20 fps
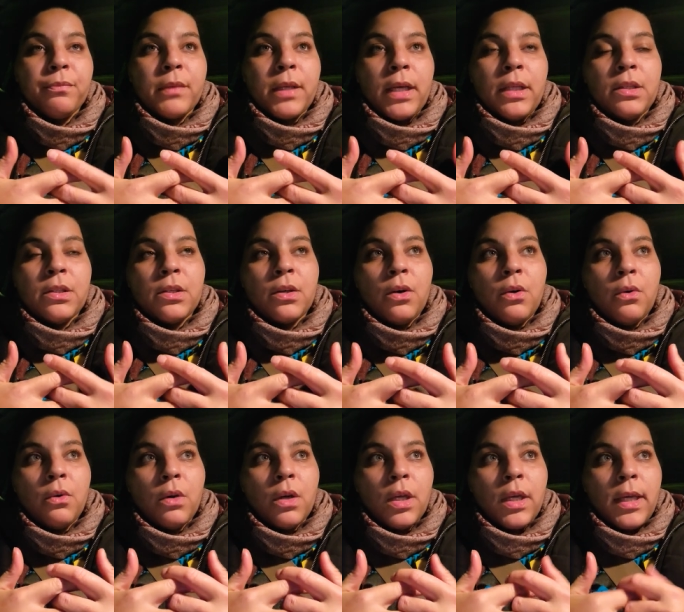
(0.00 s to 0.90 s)
And
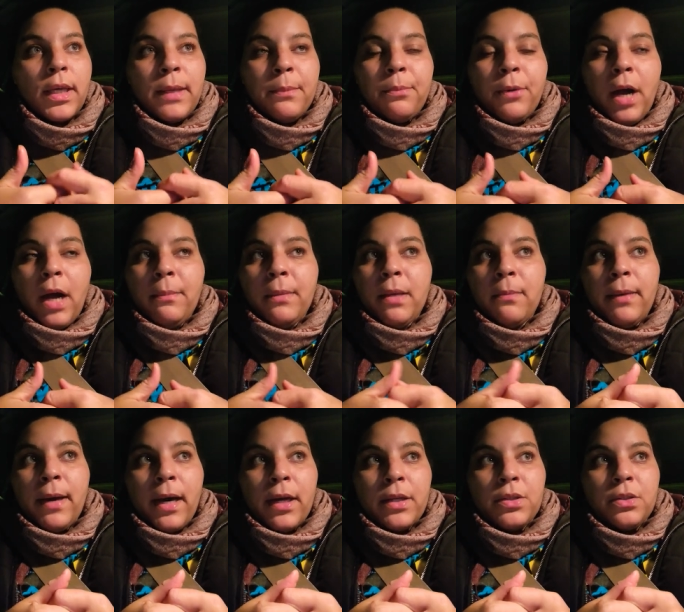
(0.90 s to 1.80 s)
so it brought me
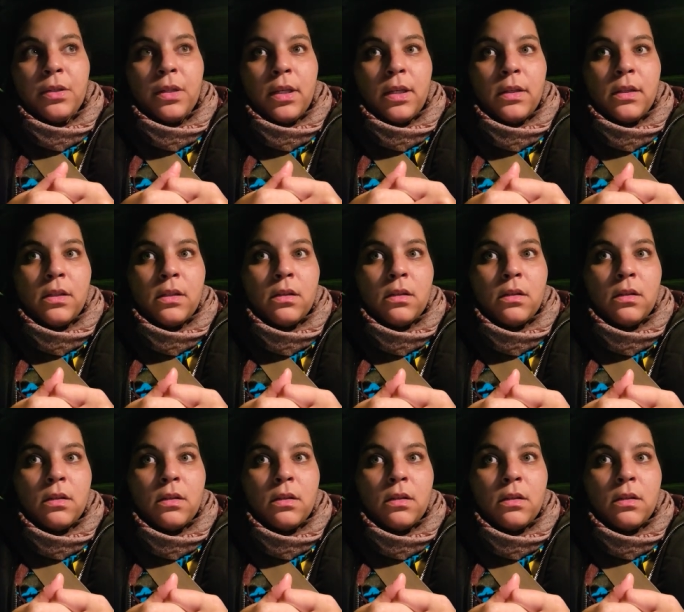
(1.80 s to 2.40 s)
back to this